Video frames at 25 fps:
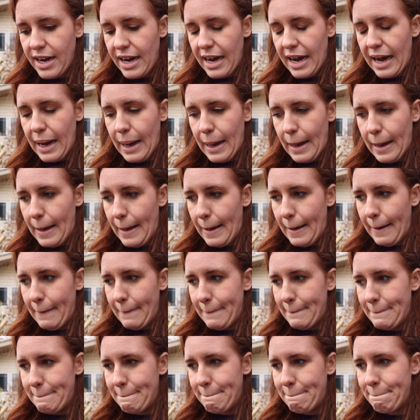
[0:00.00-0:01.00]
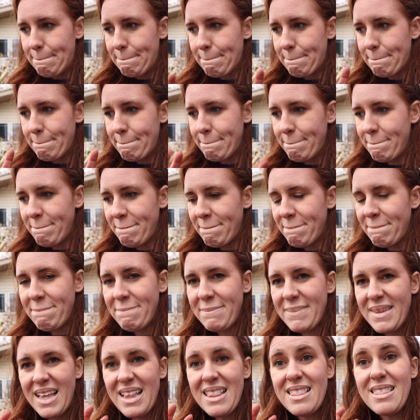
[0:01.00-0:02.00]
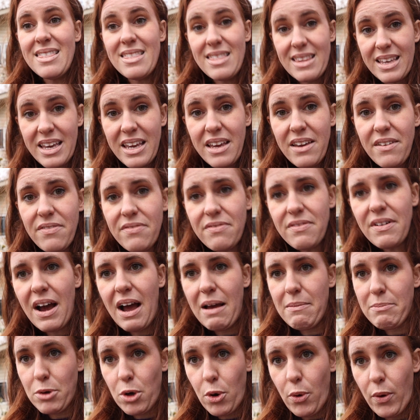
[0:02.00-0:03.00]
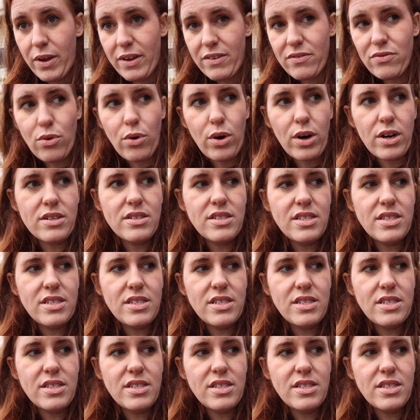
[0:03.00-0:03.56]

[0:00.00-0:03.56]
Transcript: um, leaf, I'm going for.